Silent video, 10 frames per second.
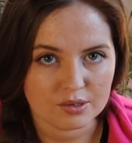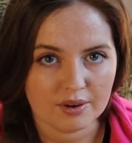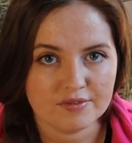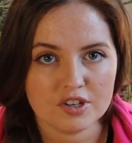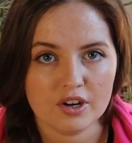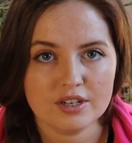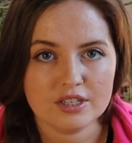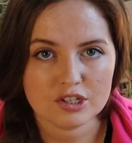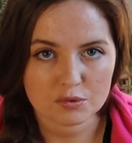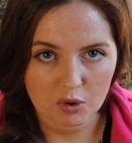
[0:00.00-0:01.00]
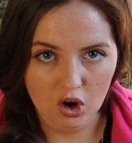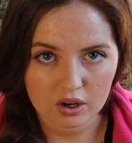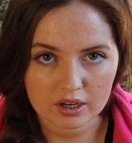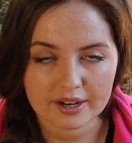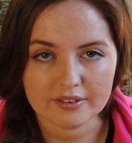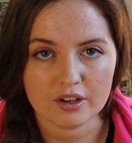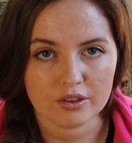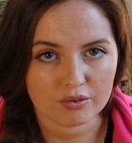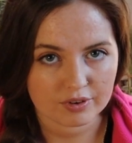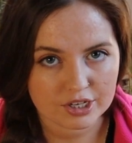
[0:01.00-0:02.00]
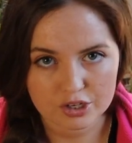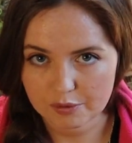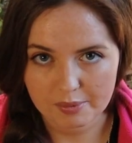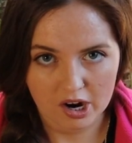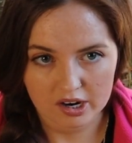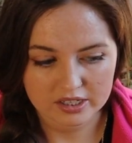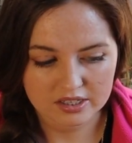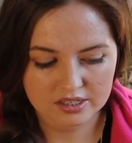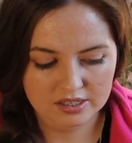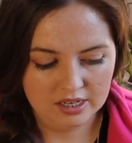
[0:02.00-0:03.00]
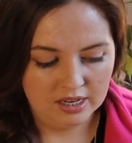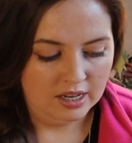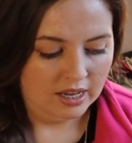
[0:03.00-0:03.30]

So I've started small. I got 3 new pots